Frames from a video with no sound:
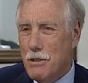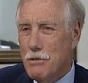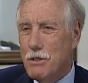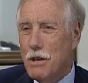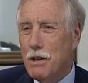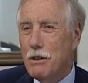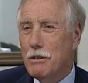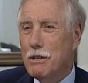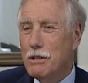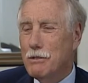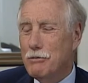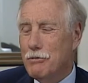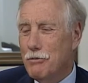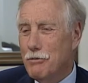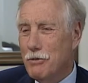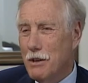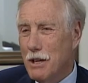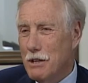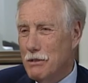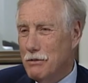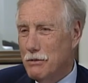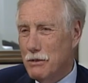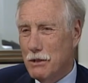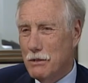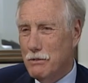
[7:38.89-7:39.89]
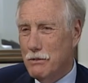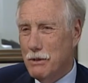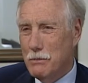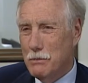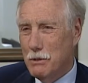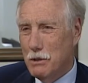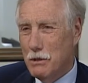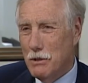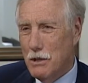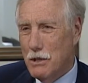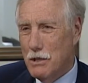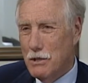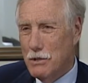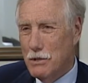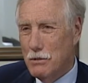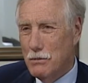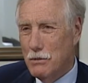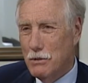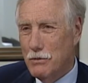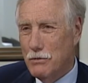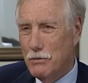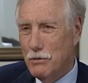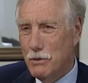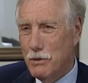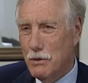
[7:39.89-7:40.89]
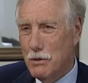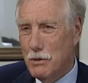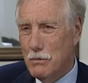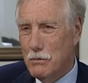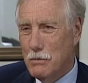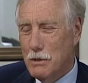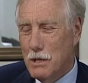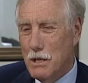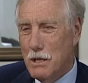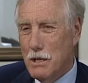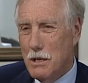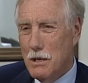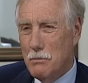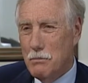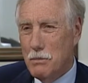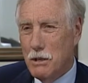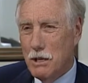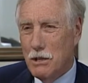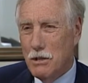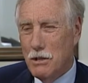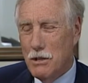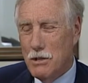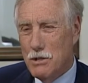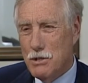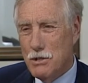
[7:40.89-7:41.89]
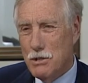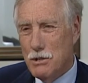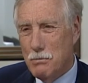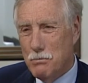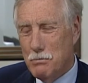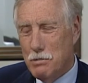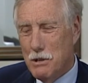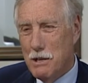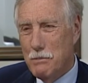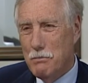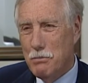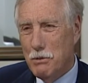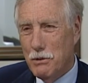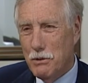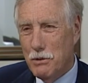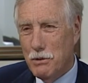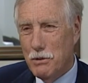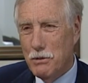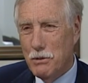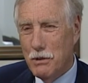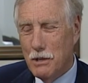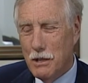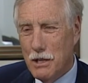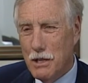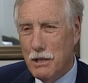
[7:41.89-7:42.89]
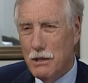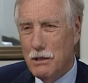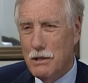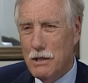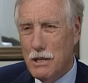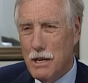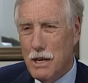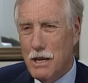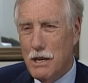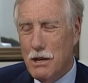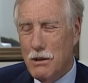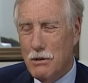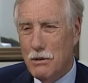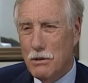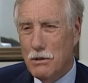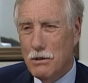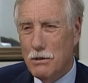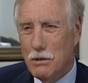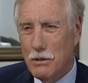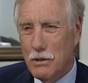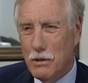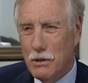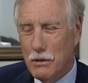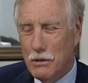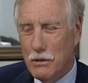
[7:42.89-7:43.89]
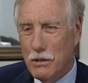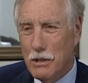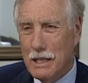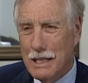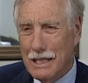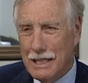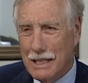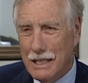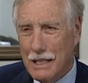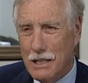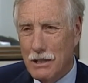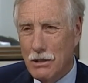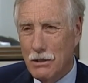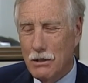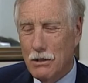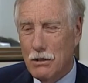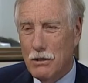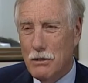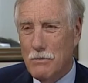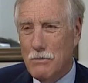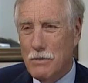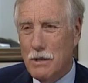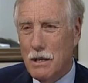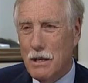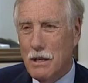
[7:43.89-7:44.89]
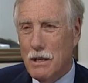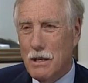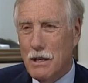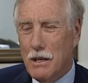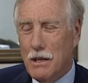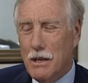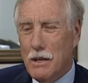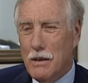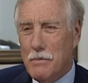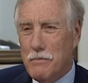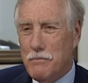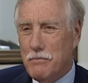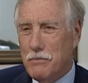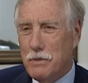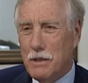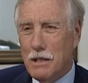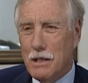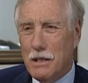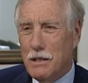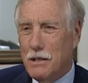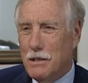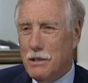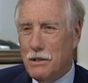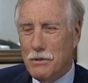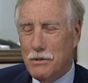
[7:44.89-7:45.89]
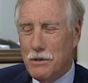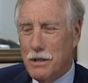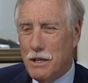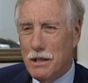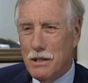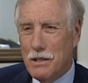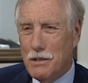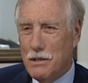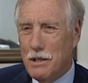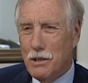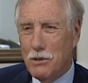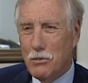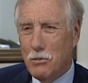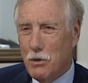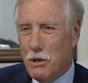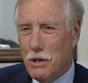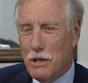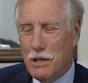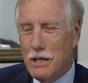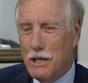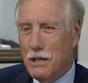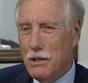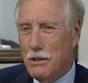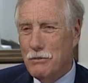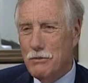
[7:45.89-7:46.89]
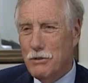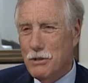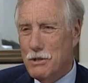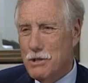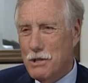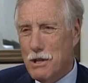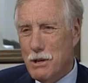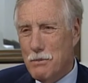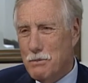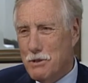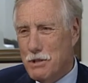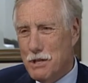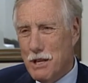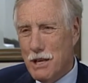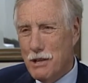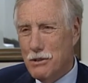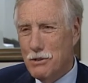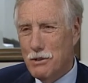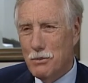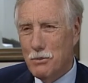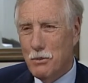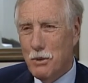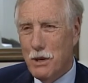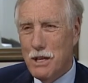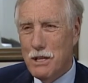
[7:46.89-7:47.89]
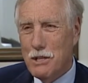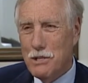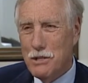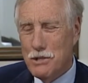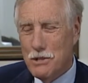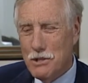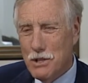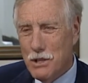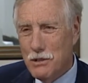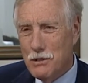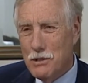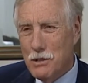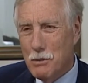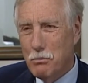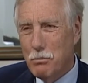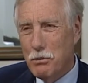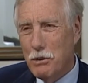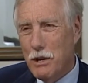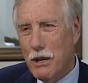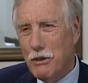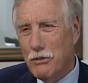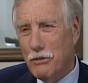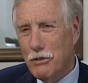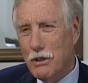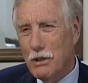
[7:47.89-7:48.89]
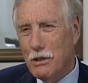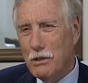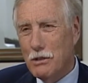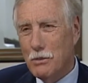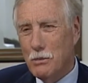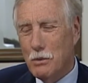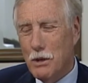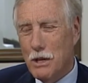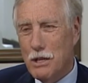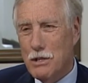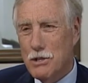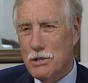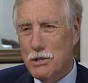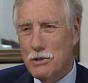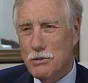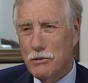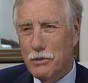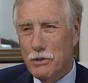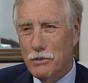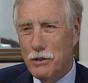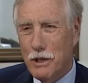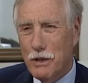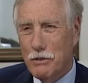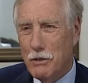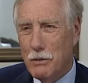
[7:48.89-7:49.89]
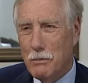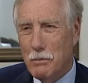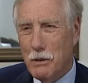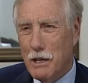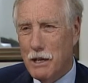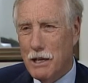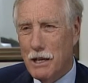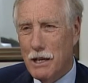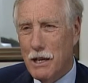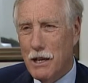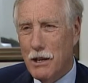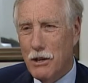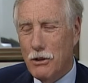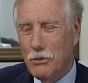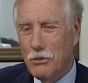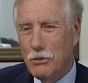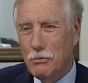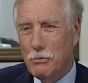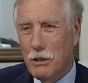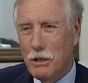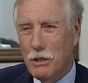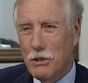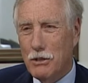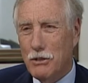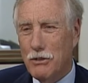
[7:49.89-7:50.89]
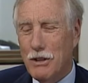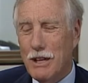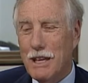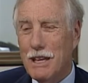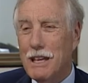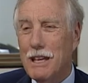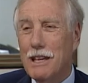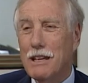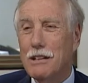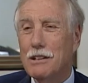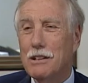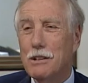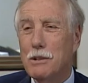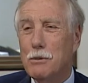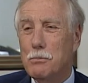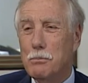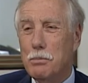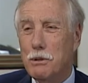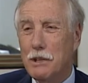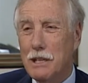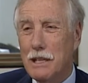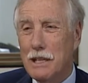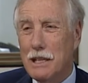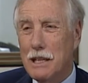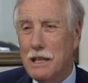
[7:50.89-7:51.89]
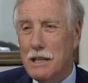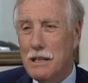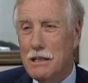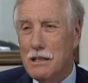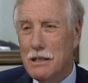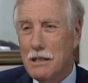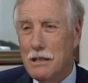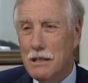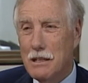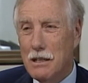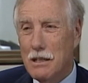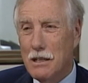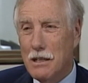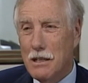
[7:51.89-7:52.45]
They're in favor of immigration reform because the people who are here now who are illegal, you know, they're, they're working for substandard wages. They're depressing the wages of everybody else because they can't complain